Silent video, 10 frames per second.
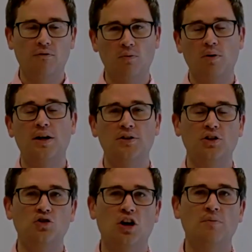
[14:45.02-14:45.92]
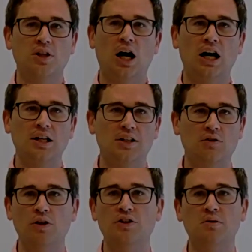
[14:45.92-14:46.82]
former President Trump's odds
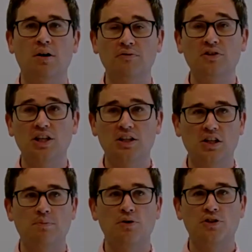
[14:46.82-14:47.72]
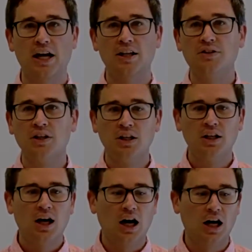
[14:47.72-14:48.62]
had risen above 60%.
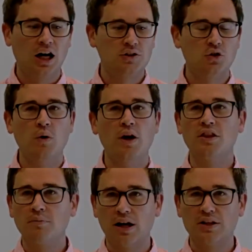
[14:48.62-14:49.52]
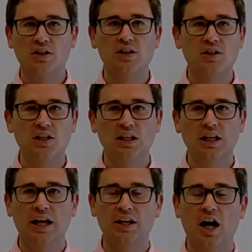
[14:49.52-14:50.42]
to win the
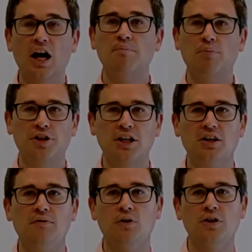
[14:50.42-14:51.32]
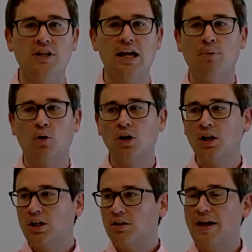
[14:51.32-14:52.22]
presidency in Predict It, for
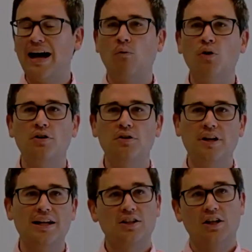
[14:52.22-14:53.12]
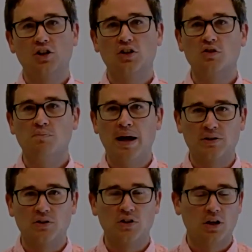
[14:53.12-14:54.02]
example. That's not just his
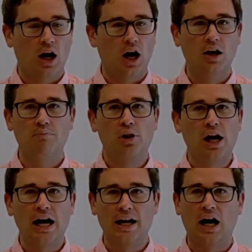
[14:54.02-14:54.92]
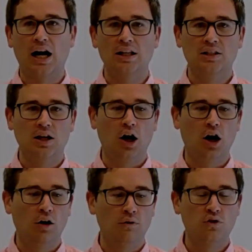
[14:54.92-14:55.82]
best implied odds
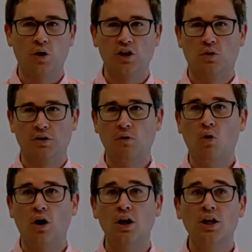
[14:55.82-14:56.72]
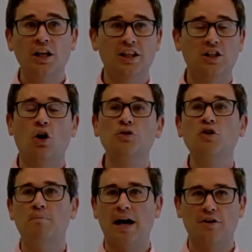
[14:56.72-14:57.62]
of 2024. It's
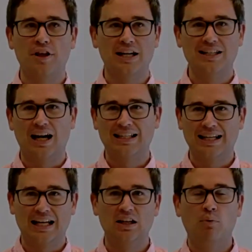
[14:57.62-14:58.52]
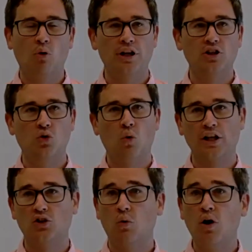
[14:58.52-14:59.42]
also better than his odds at any point in
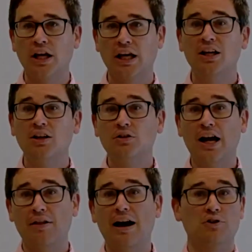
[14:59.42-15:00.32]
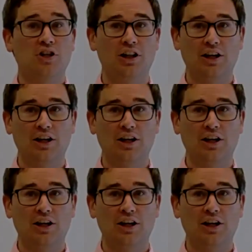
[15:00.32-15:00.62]
2020. Now, that was an